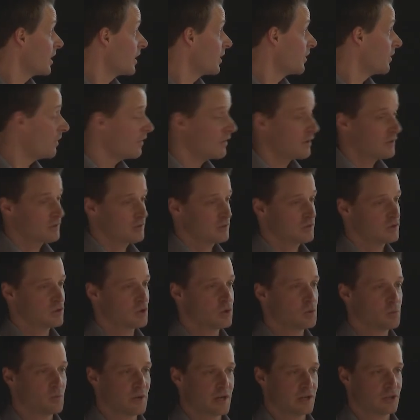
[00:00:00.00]
not
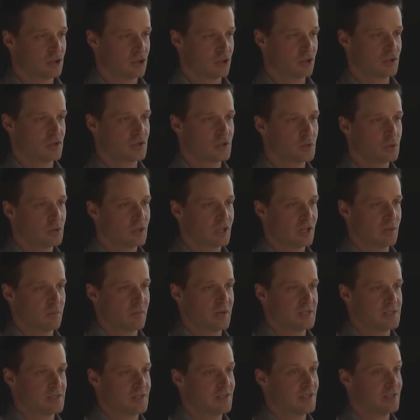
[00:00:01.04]
too much school capacity.